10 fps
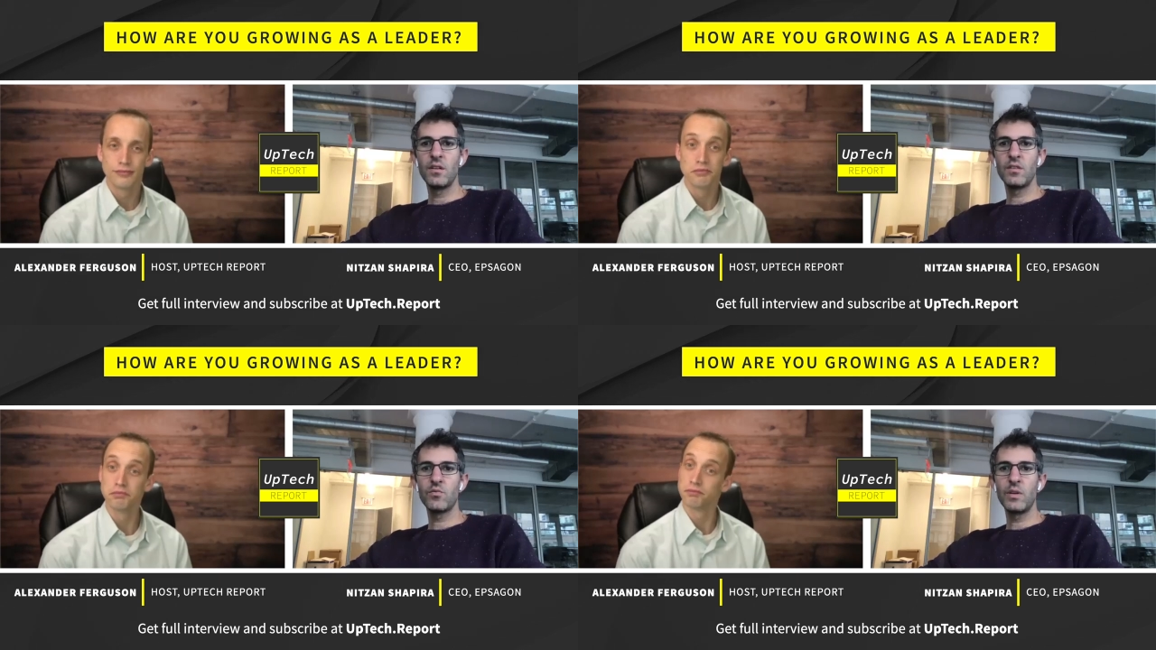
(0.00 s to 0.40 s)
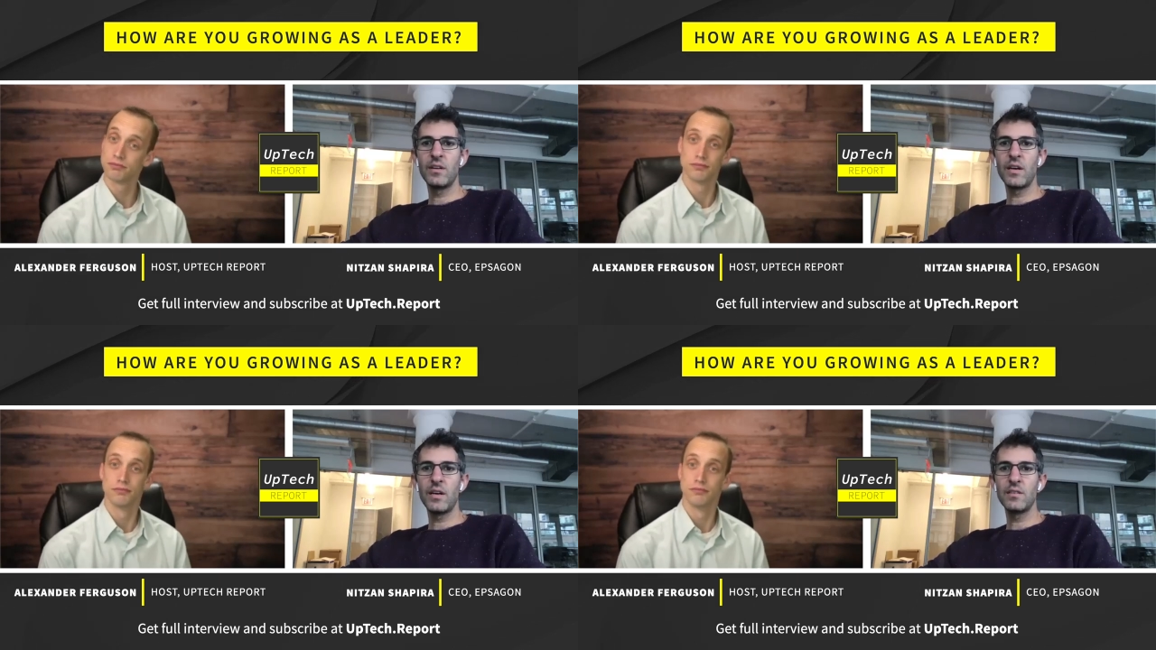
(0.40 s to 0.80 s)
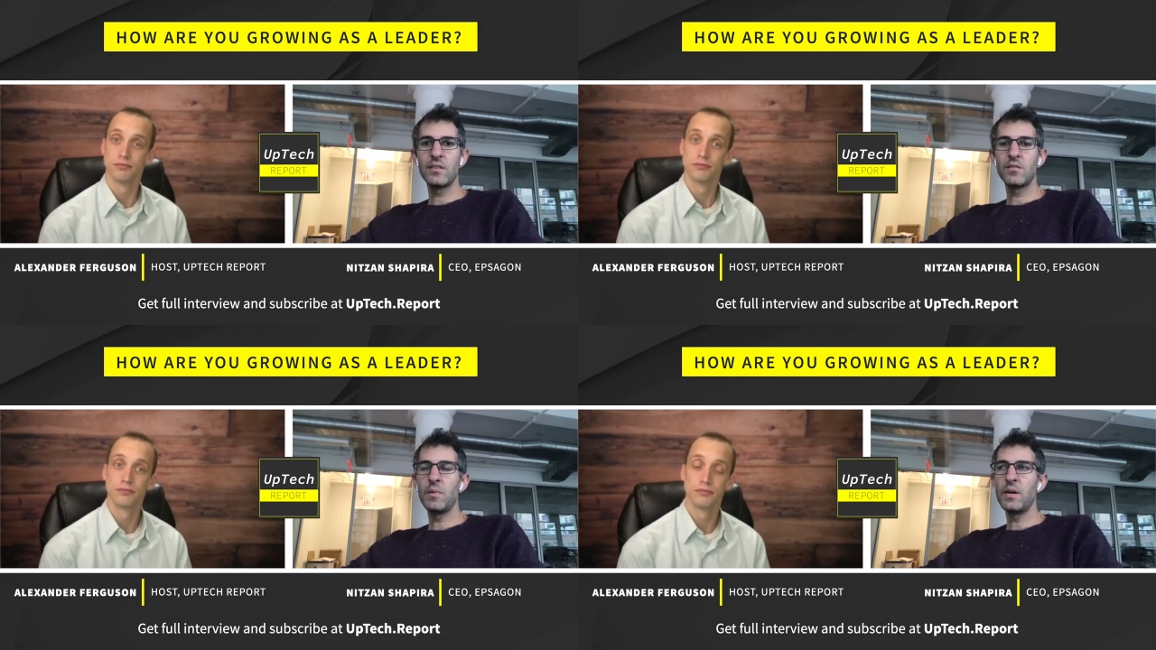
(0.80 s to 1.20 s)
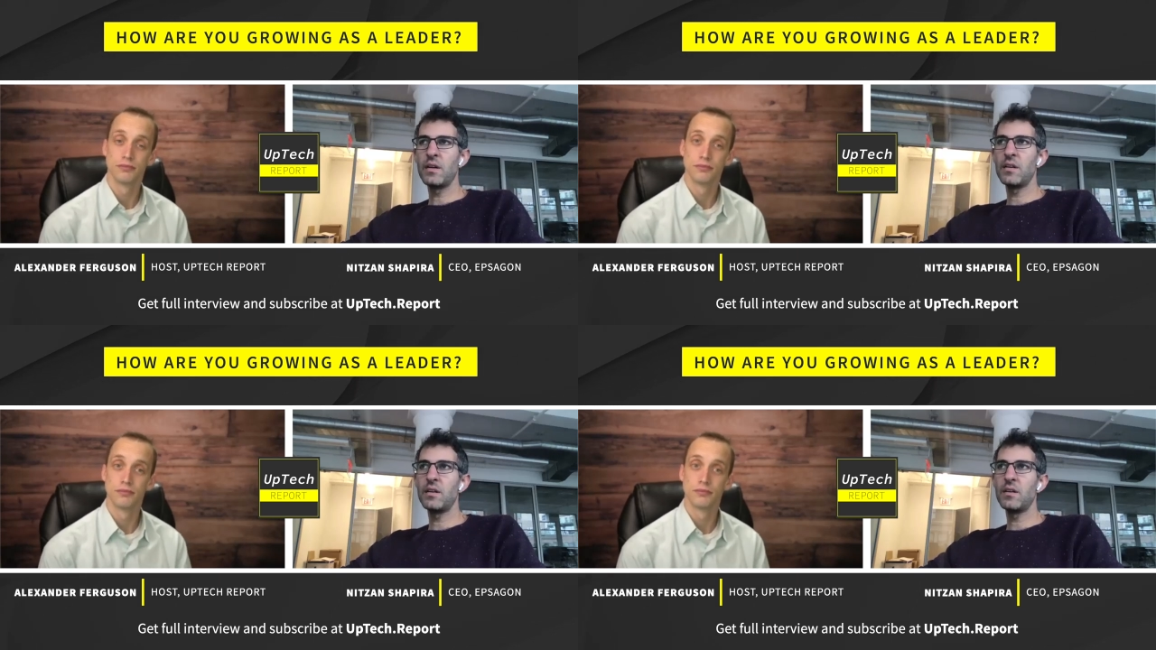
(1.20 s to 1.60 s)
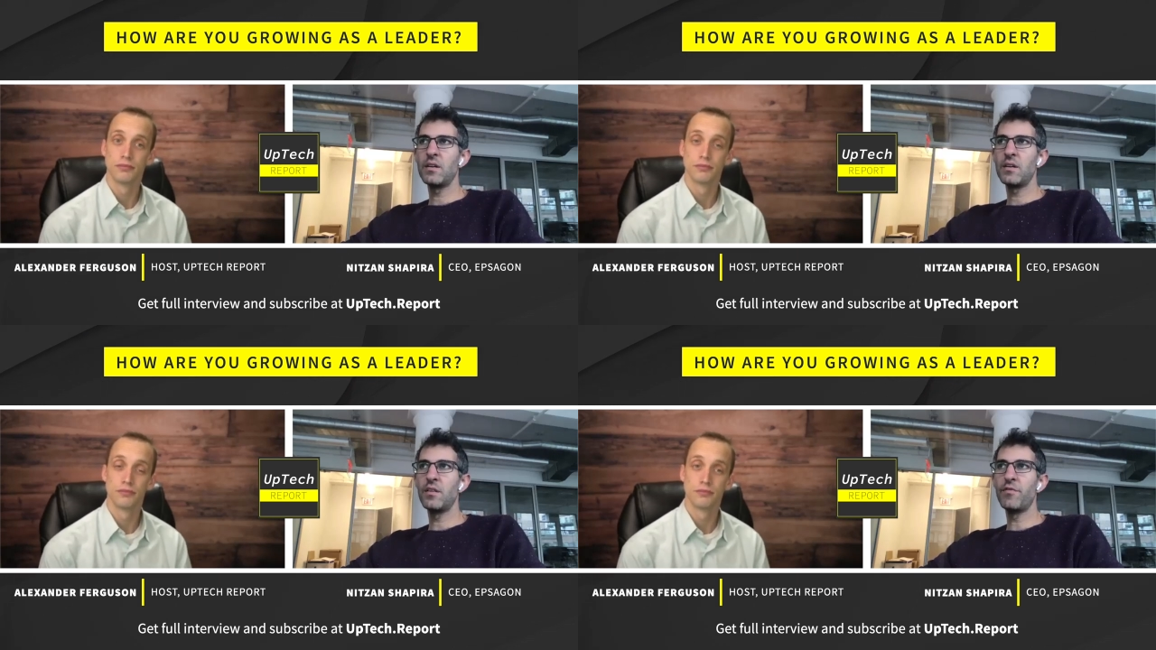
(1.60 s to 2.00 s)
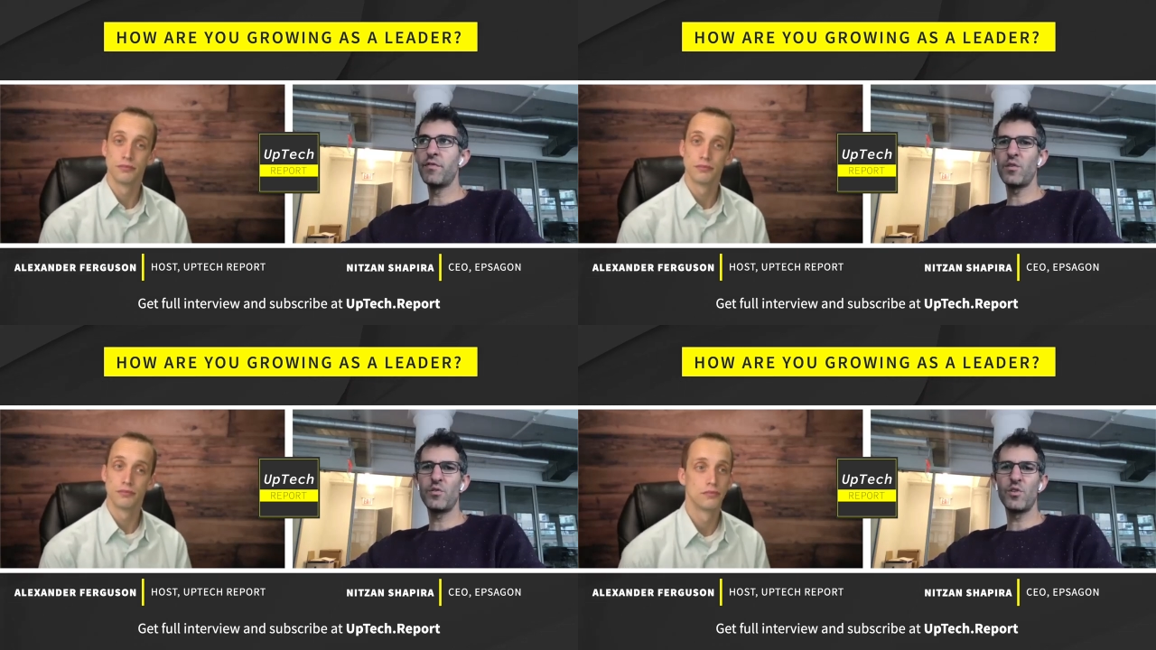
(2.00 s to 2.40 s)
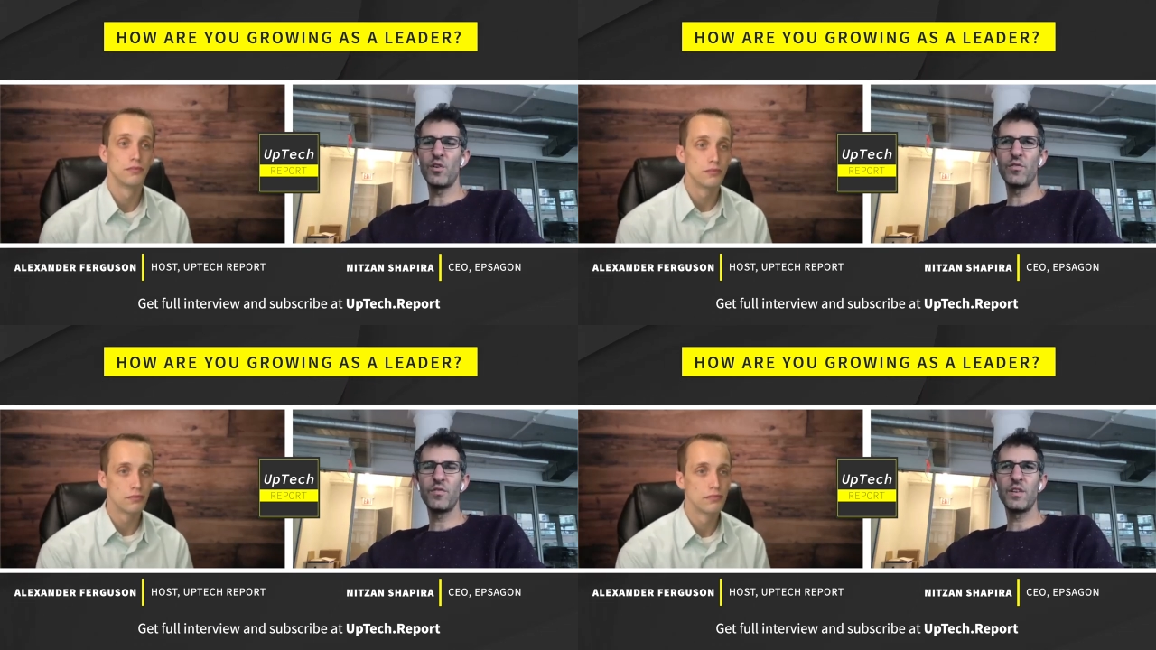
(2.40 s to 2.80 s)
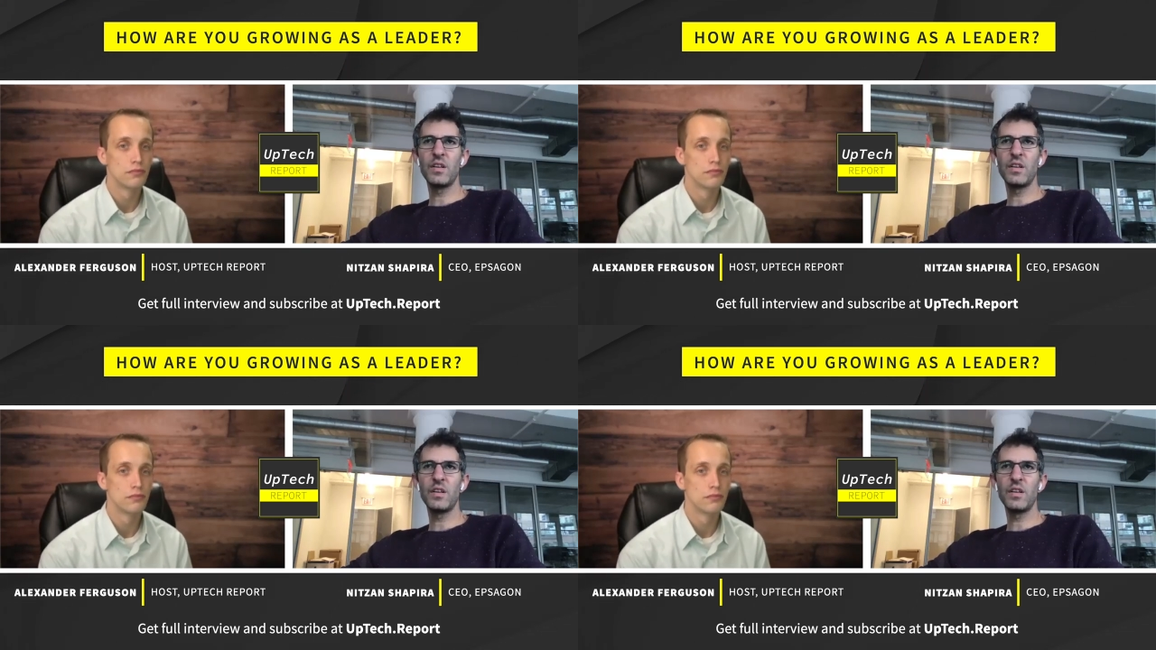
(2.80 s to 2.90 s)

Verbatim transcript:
Speaker 1: It's really nice. It's by uh, the founder of